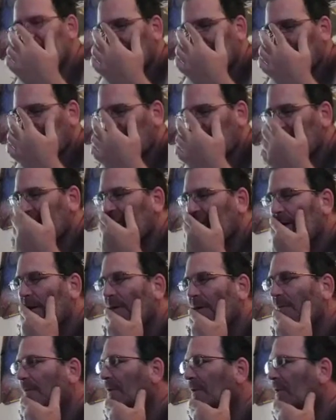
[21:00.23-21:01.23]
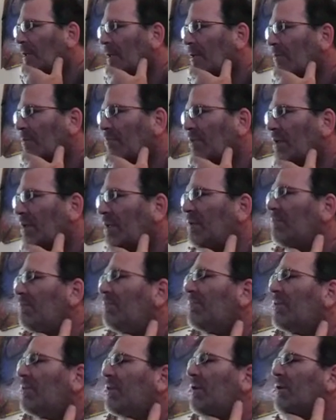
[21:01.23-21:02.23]
for it, you know? But
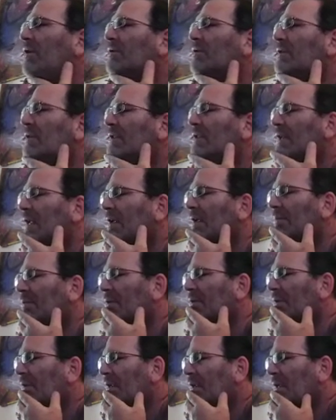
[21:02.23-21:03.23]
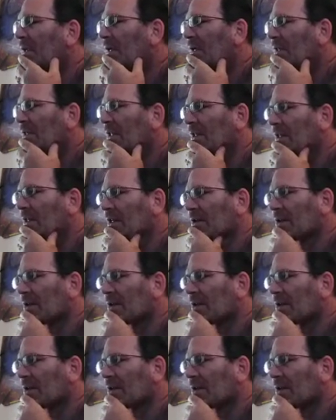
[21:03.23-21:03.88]
also the name, and they think